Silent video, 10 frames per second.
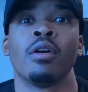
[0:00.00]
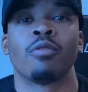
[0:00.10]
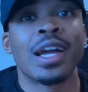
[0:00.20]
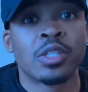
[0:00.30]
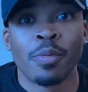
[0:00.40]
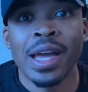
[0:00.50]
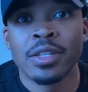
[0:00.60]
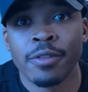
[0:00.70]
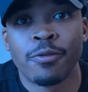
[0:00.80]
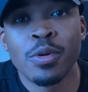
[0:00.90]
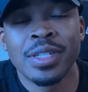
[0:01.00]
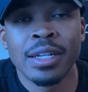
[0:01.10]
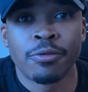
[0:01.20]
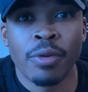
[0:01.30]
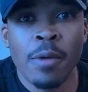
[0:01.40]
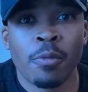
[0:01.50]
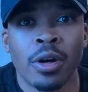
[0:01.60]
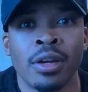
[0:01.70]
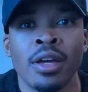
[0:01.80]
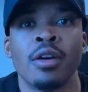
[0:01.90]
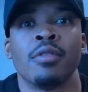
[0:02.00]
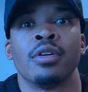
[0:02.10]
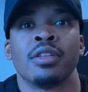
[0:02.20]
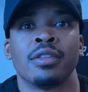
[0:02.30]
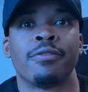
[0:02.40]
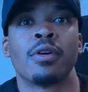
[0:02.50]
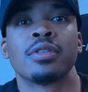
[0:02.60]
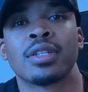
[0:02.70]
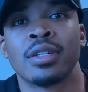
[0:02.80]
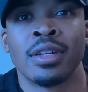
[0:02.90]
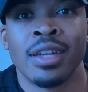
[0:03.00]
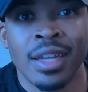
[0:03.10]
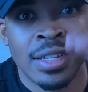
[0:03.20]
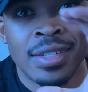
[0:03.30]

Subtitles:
All right, so back to the 4-step framework. The first is